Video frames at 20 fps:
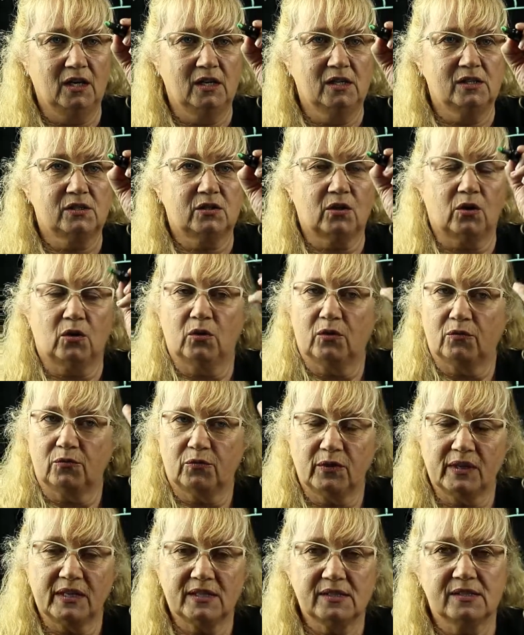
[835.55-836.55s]
So
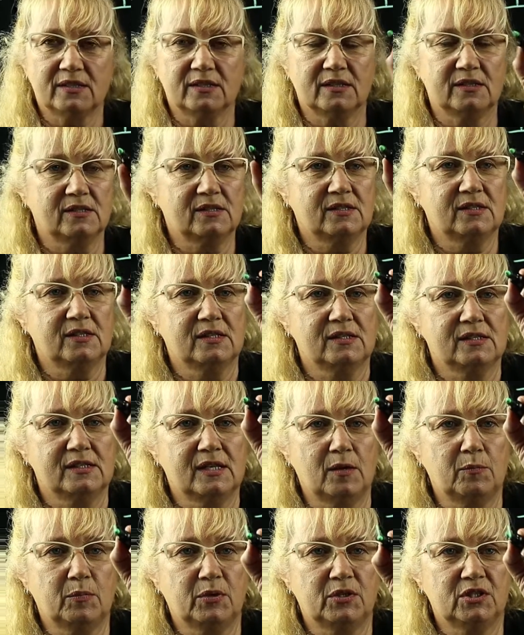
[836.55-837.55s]
for instance,
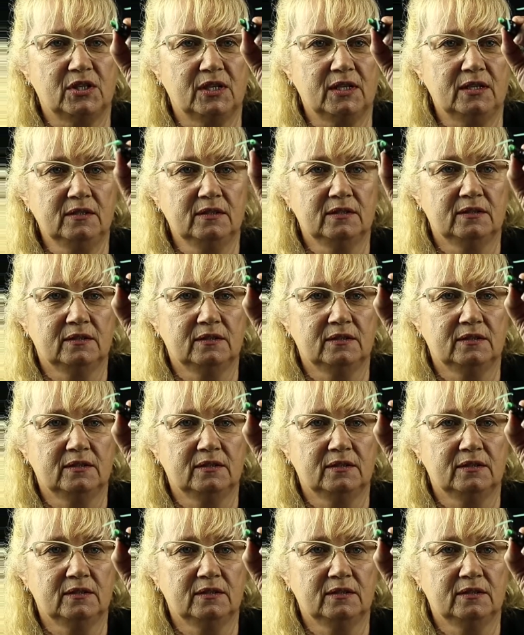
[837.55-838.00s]
temperature,